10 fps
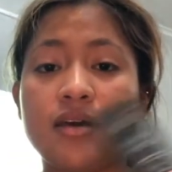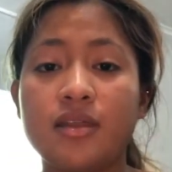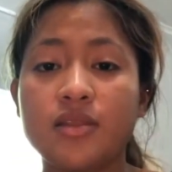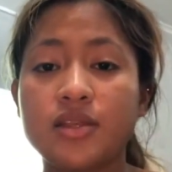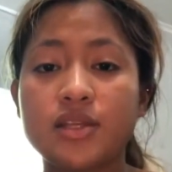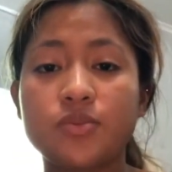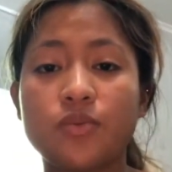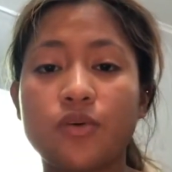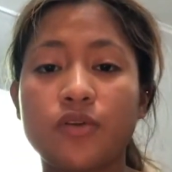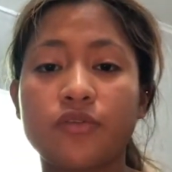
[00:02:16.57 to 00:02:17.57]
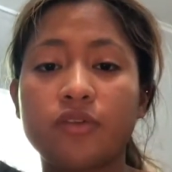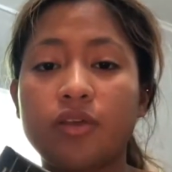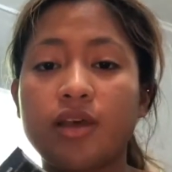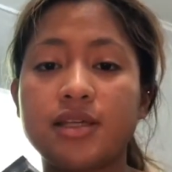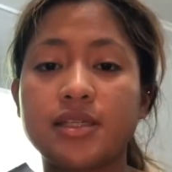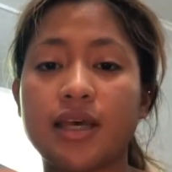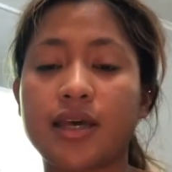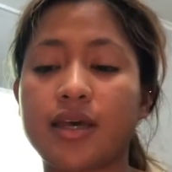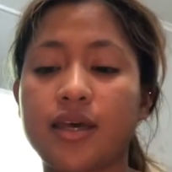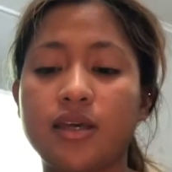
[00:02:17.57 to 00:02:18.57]
This is is like
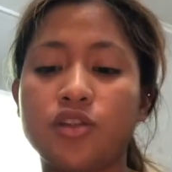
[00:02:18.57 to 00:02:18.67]
a